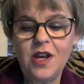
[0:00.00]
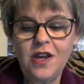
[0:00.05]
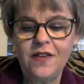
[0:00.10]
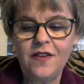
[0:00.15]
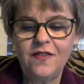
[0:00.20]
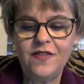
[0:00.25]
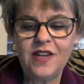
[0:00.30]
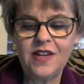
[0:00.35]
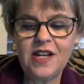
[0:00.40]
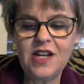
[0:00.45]

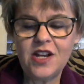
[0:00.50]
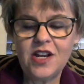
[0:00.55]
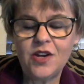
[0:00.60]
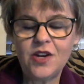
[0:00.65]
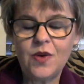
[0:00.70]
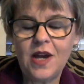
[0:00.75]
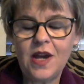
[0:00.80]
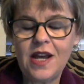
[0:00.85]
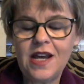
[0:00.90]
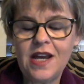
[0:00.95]
video,
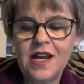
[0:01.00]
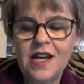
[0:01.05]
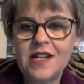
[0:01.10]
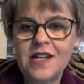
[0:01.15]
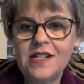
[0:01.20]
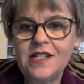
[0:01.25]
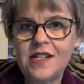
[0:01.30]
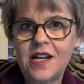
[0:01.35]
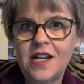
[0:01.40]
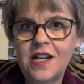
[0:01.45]
and
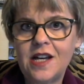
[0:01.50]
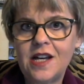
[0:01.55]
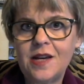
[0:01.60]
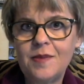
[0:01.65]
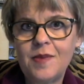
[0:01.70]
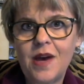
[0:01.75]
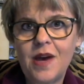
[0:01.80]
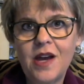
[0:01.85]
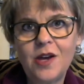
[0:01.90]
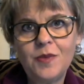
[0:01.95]
um,
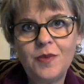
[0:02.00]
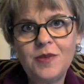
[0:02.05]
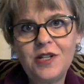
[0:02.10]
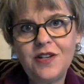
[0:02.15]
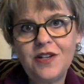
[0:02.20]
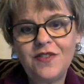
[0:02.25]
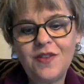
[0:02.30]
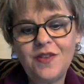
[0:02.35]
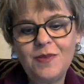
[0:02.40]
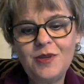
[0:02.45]
I hope to hear
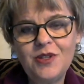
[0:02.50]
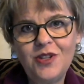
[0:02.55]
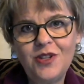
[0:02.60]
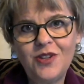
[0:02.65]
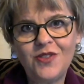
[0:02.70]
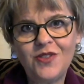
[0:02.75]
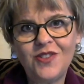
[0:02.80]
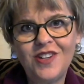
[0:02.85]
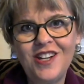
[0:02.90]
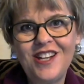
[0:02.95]
from you soon.
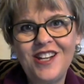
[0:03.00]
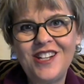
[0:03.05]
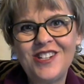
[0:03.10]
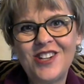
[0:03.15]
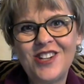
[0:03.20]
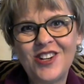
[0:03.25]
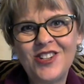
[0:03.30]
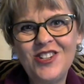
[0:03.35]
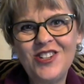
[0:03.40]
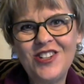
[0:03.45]

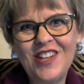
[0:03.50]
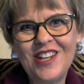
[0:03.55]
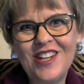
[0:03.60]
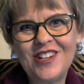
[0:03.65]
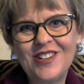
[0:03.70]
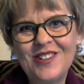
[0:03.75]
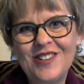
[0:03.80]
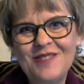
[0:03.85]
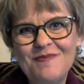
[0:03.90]
Talk to you later.